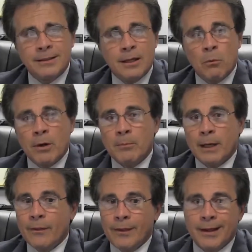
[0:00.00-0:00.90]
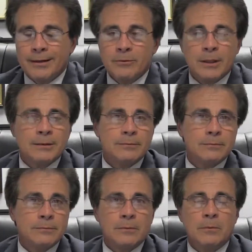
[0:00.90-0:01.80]
Now, one might think, well,
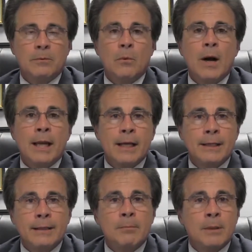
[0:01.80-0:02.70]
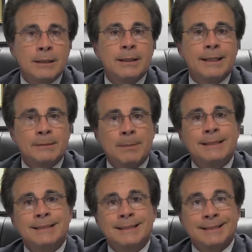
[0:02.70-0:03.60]
why do you need the monthly
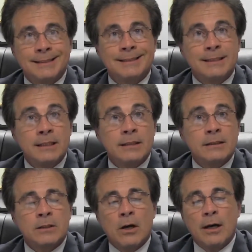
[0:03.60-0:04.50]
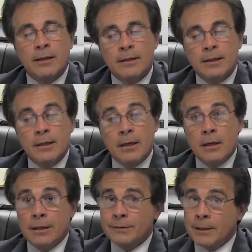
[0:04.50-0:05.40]
expenses listed in this log?
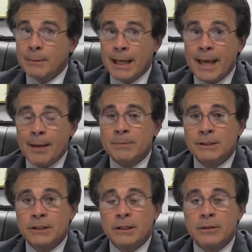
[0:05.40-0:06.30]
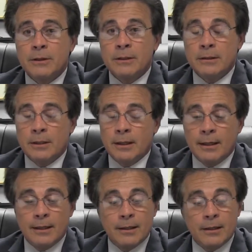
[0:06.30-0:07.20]
If something happens to you and
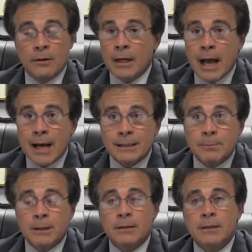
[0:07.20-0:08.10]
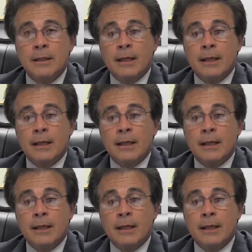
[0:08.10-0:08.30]
you're in a hospital